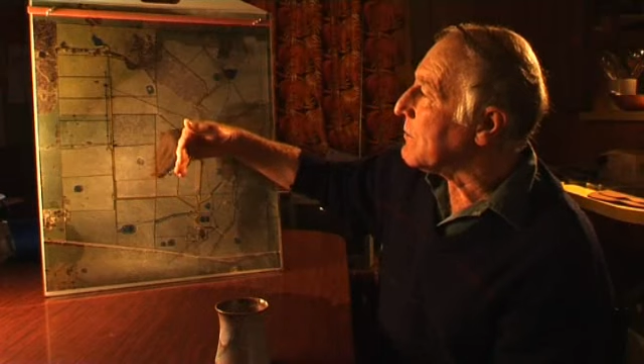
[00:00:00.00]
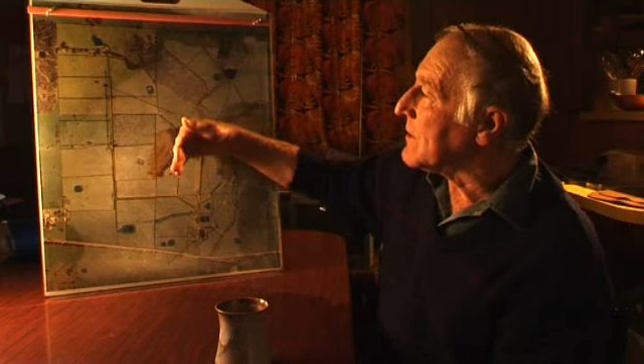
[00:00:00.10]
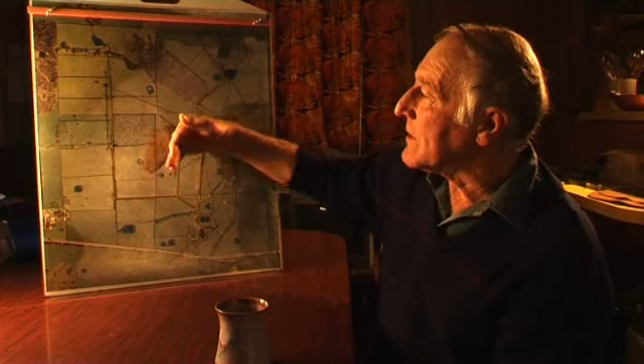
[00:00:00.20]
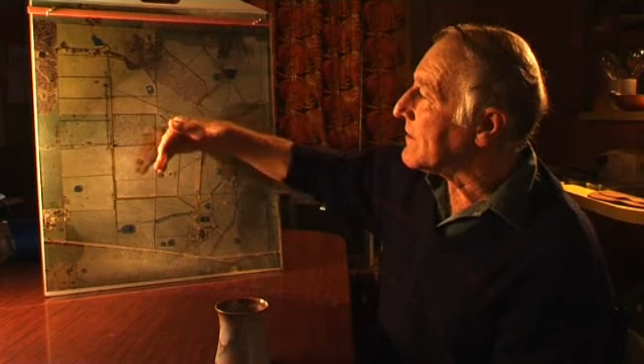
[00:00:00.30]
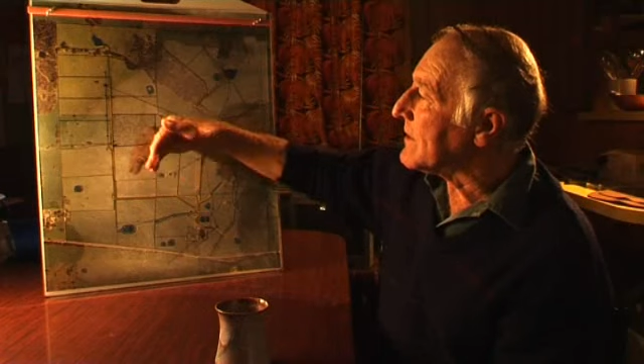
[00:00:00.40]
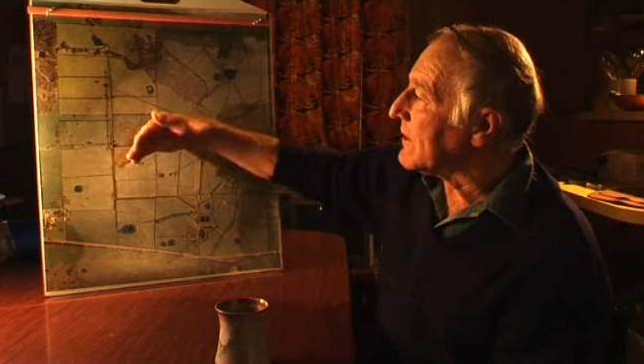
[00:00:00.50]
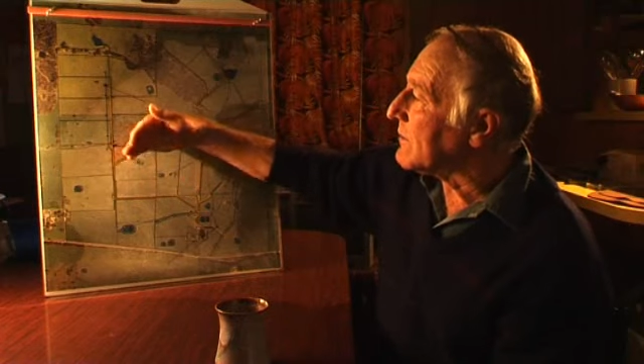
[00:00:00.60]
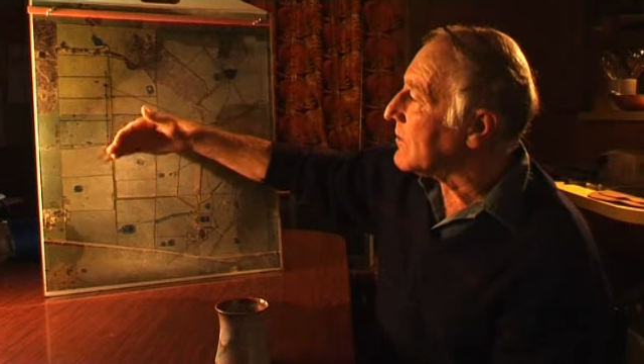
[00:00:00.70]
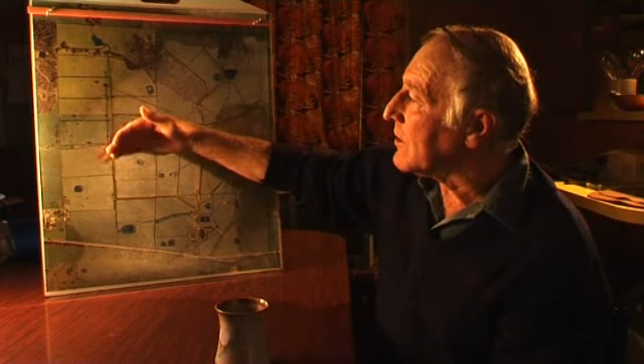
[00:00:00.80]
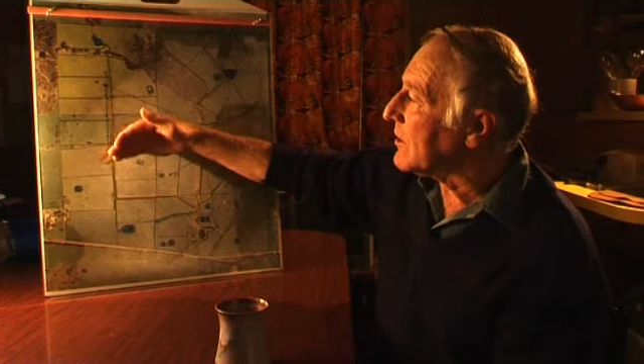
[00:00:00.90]
they will get that
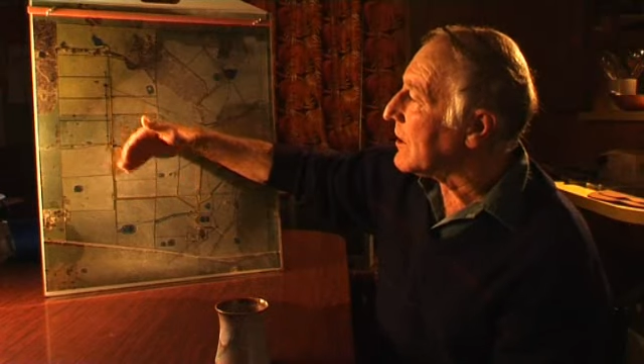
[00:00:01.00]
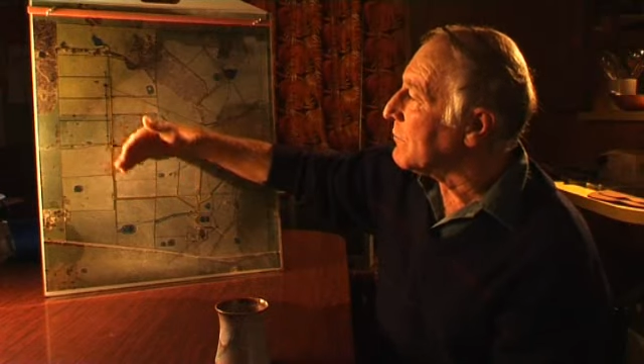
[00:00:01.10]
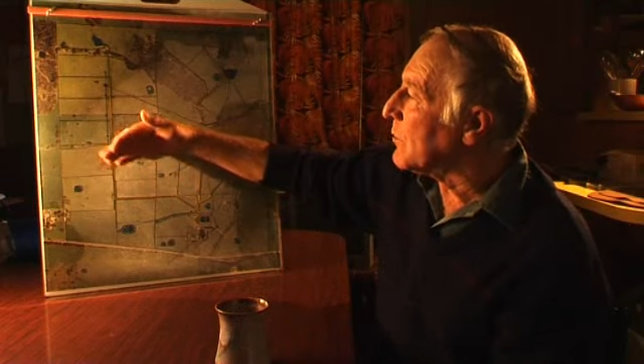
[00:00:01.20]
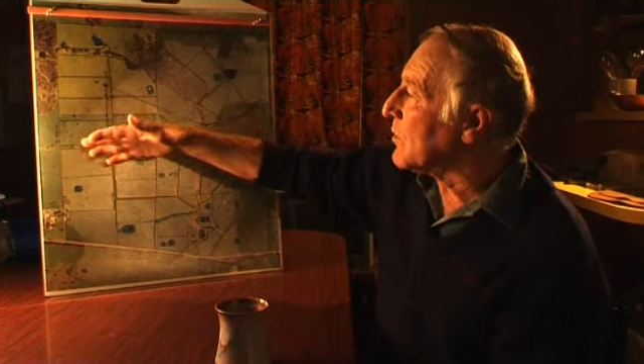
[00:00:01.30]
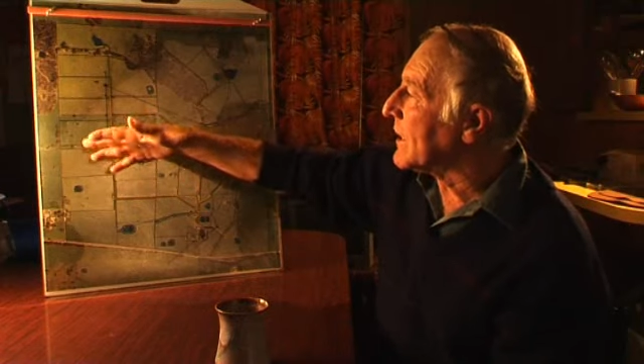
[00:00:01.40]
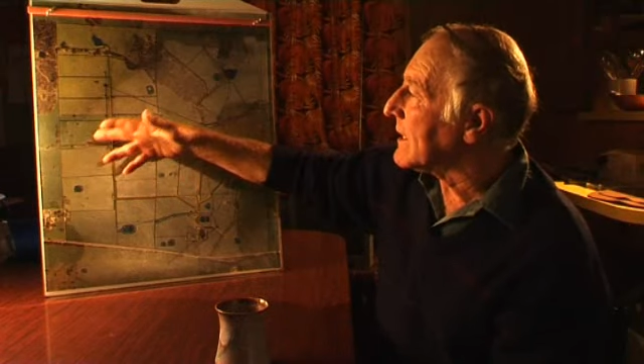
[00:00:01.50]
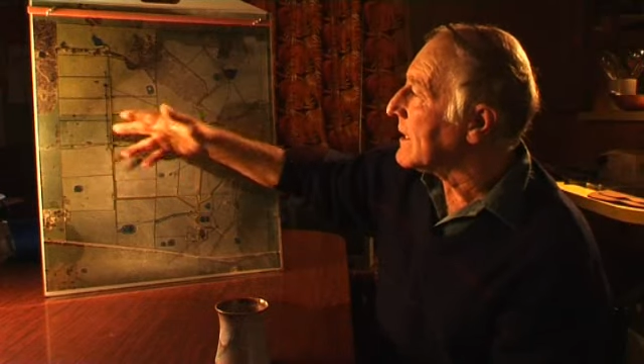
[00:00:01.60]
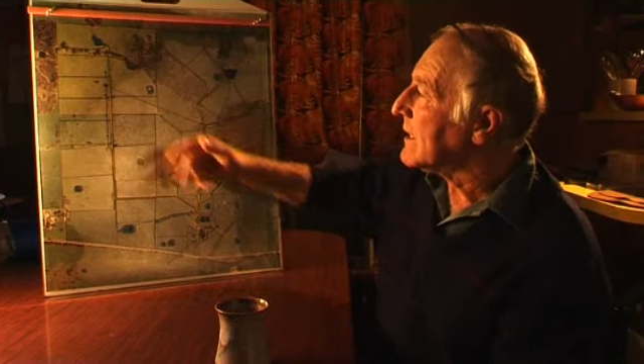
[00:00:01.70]
night and morning,